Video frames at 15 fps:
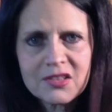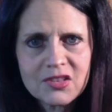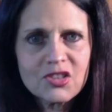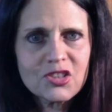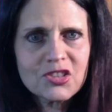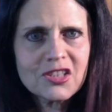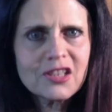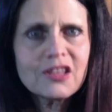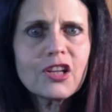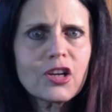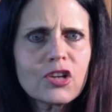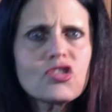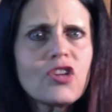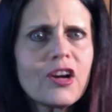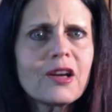and they're sitting
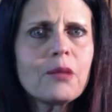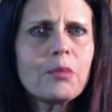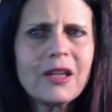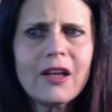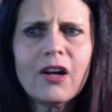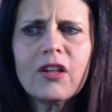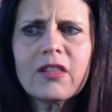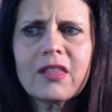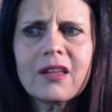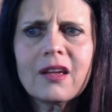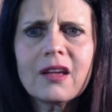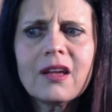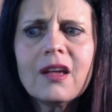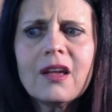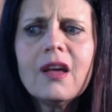there trying to be
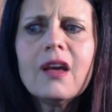healthy.